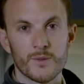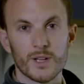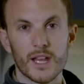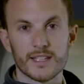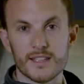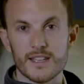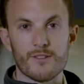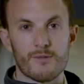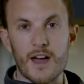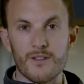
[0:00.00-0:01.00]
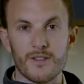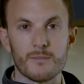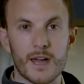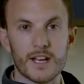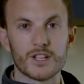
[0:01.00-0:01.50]
We like to say rather than
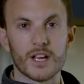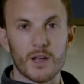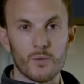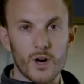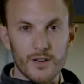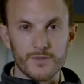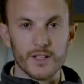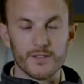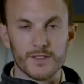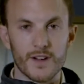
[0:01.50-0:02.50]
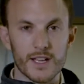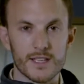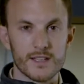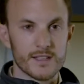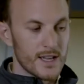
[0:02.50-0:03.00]
managing a wall full of
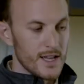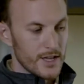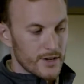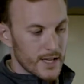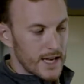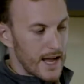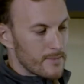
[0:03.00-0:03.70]
devices, you can now